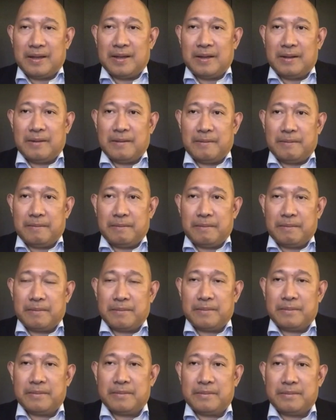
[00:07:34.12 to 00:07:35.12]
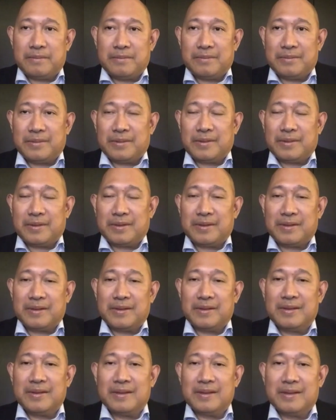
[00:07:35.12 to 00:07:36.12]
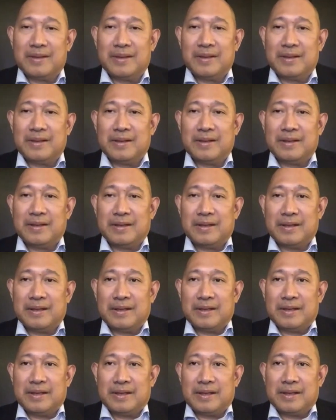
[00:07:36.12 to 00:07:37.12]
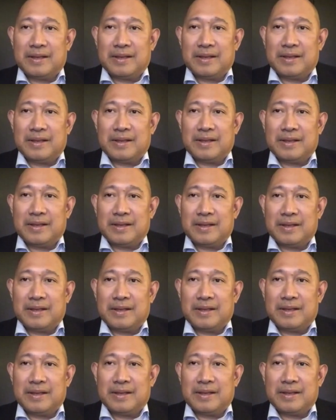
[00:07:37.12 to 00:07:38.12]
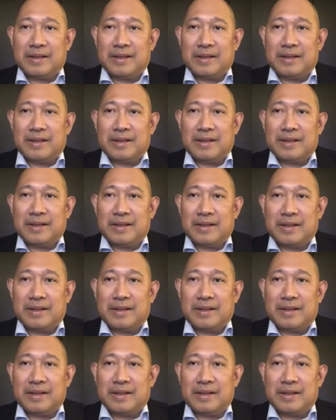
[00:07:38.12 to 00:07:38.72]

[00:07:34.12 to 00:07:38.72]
(silent)